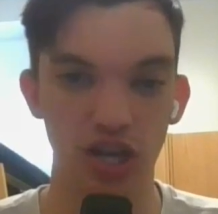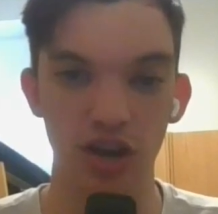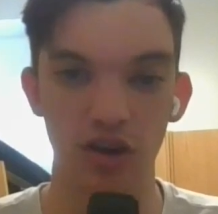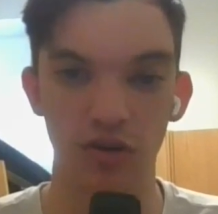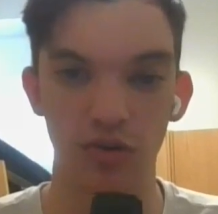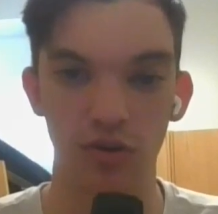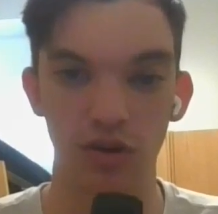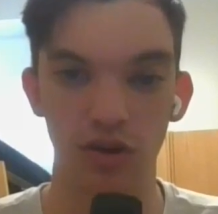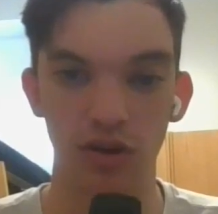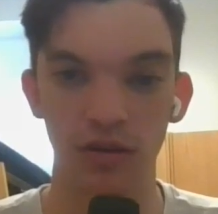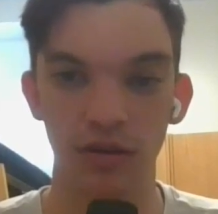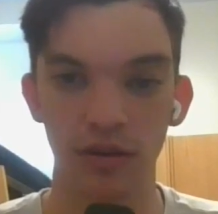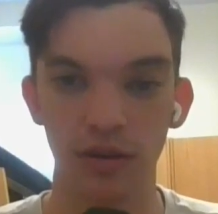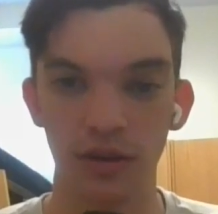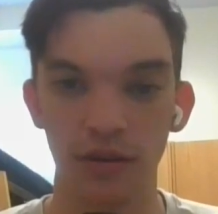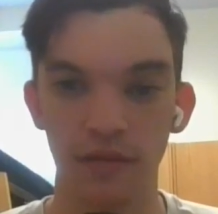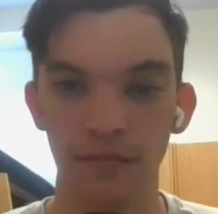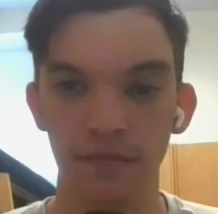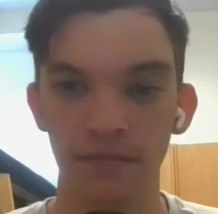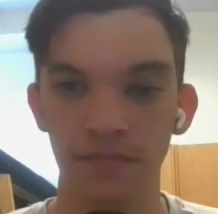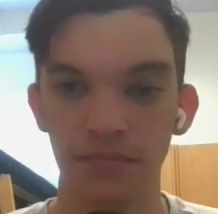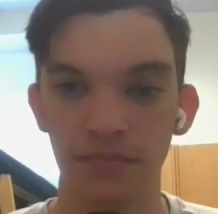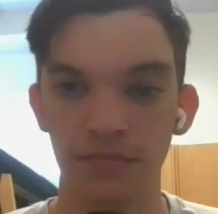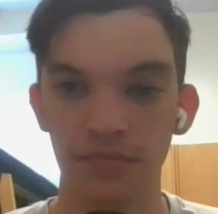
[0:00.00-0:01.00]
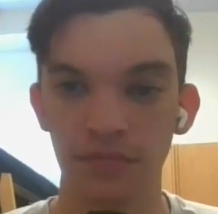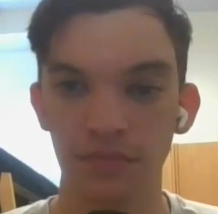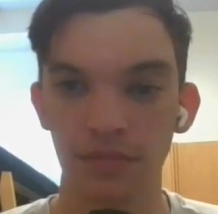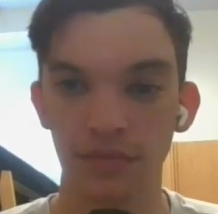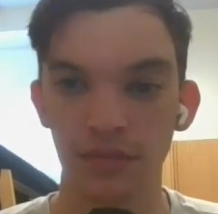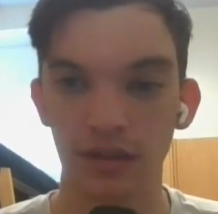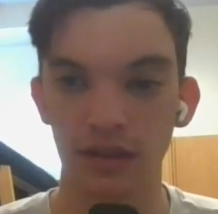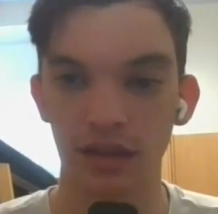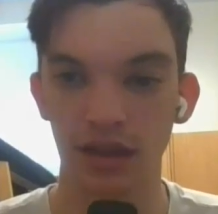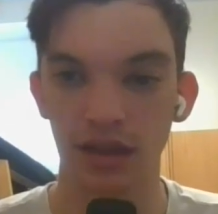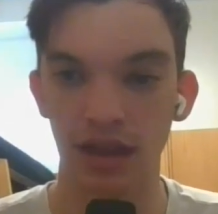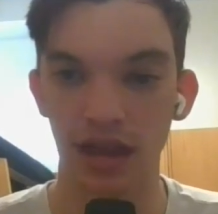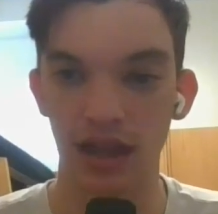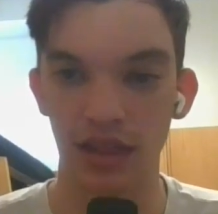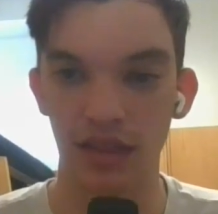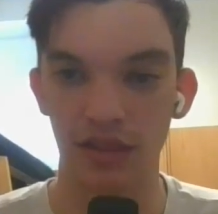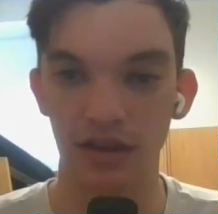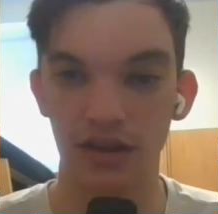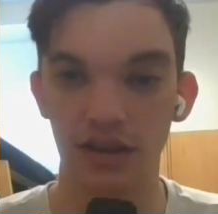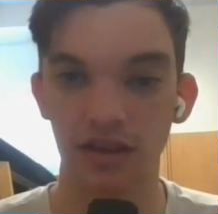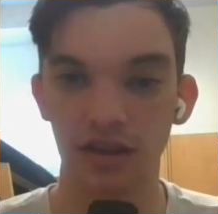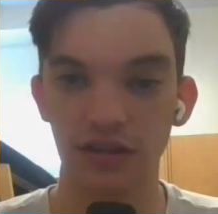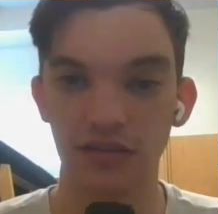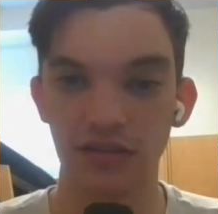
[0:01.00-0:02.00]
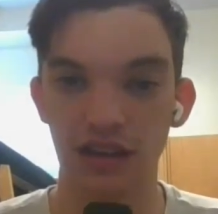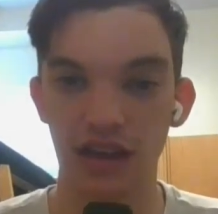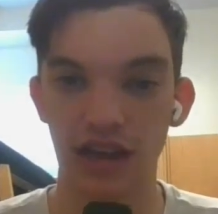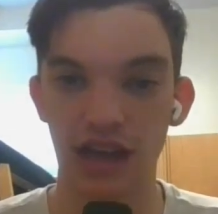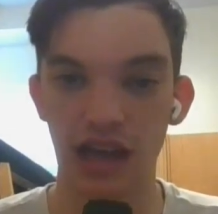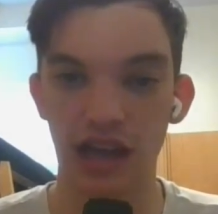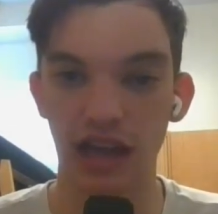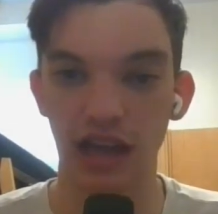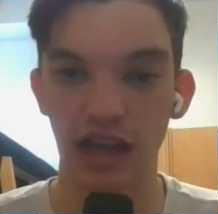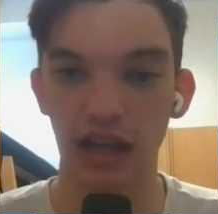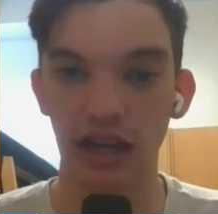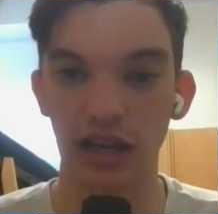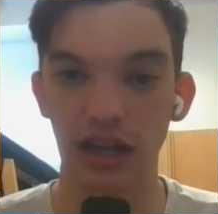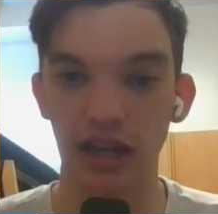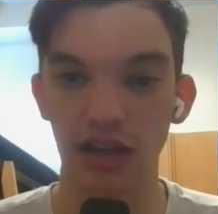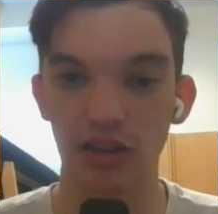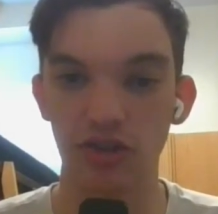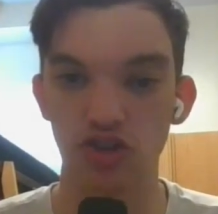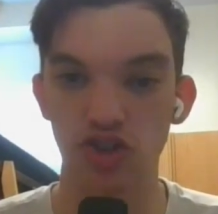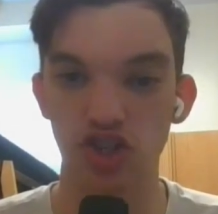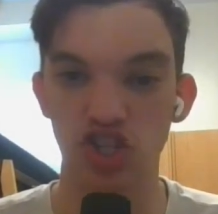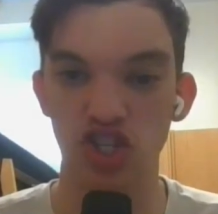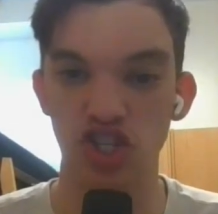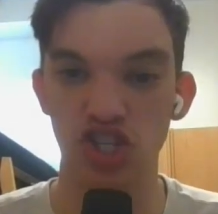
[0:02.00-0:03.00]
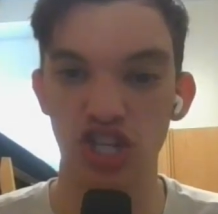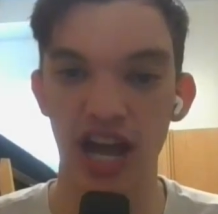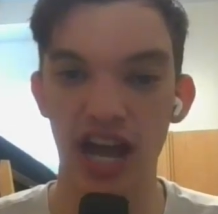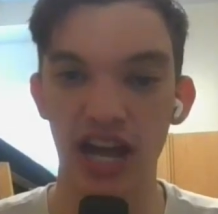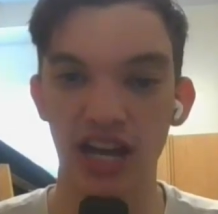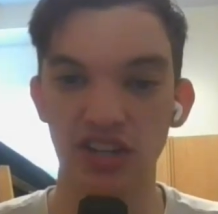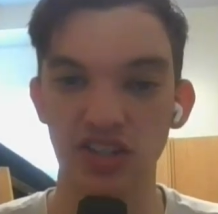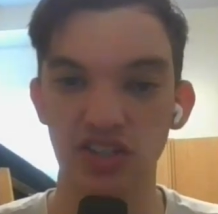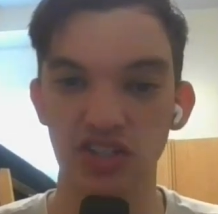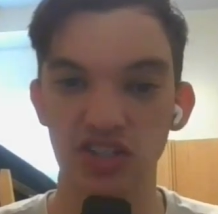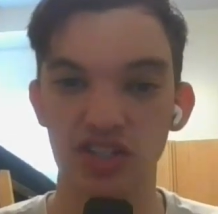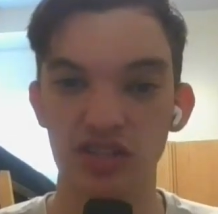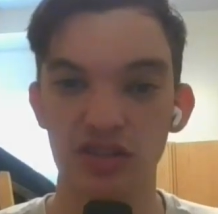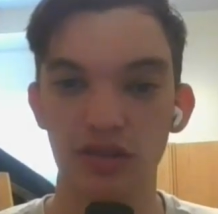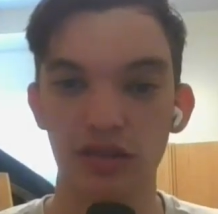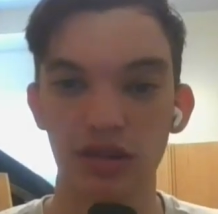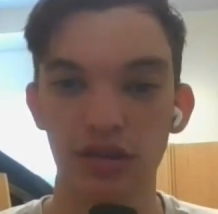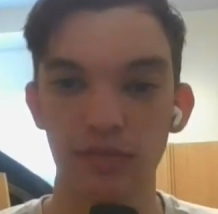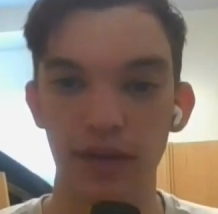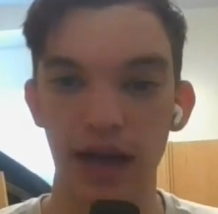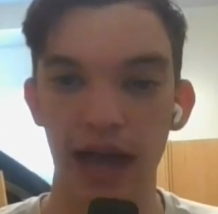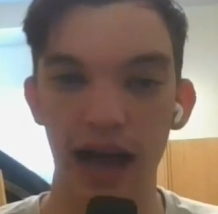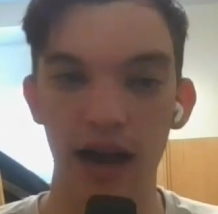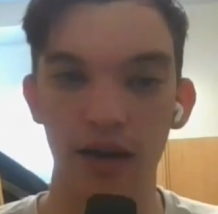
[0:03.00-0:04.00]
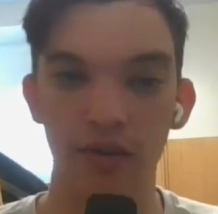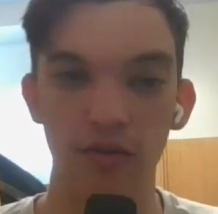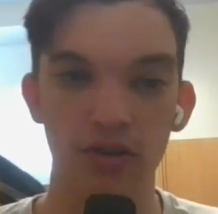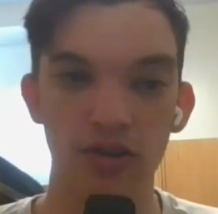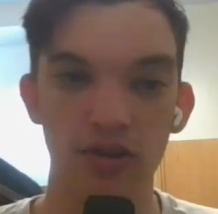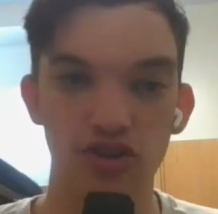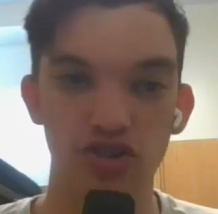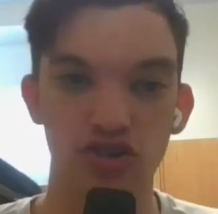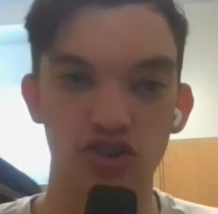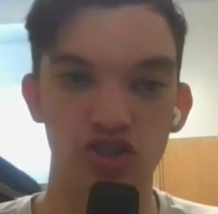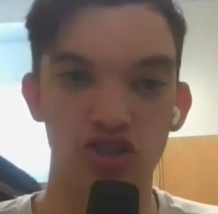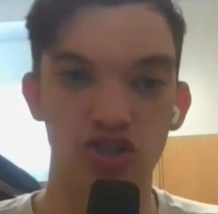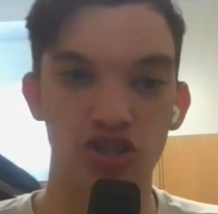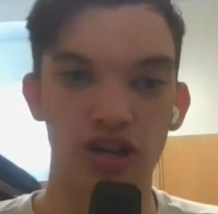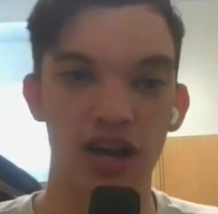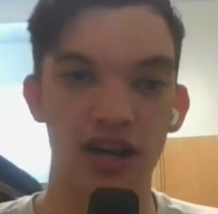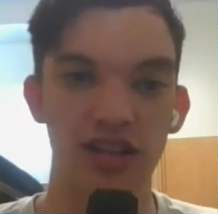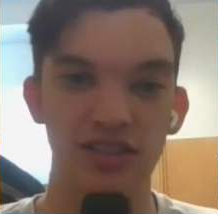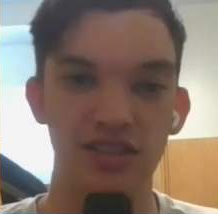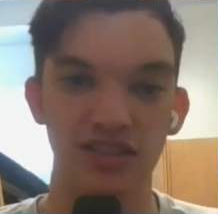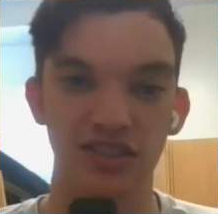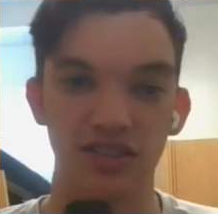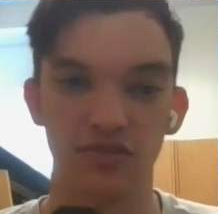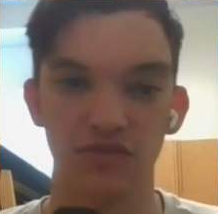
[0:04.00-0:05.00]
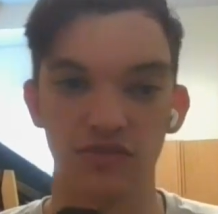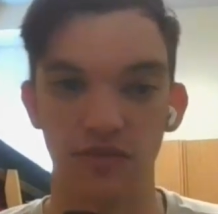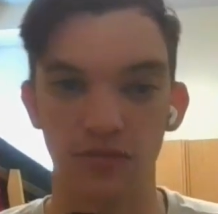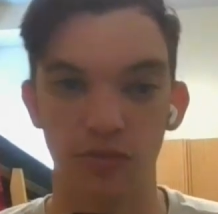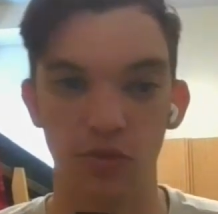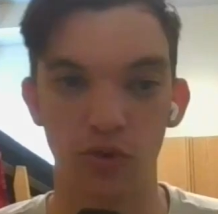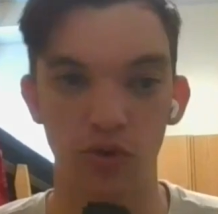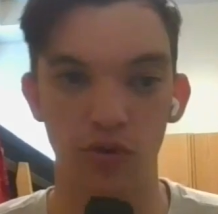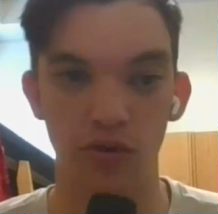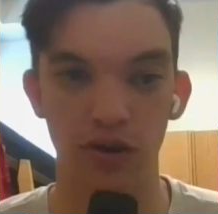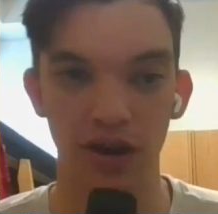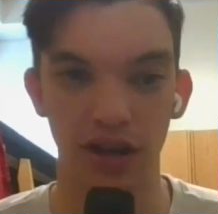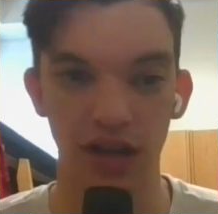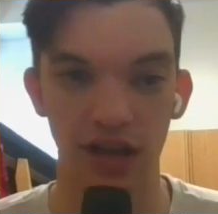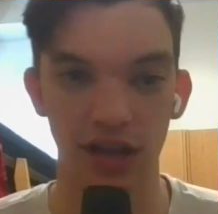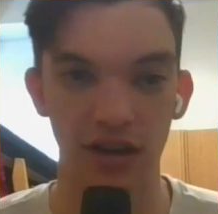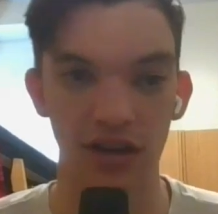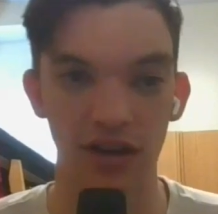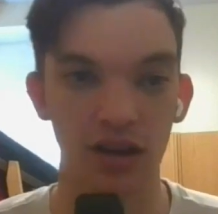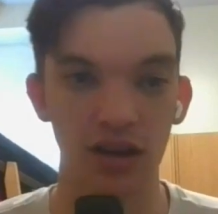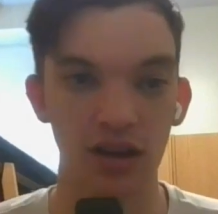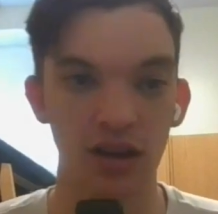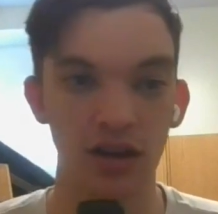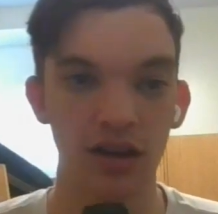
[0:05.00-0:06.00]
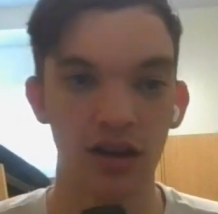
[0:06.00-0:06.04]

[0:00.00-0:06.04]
general, and they're going to take Jackson Powers Johnson from Oregon.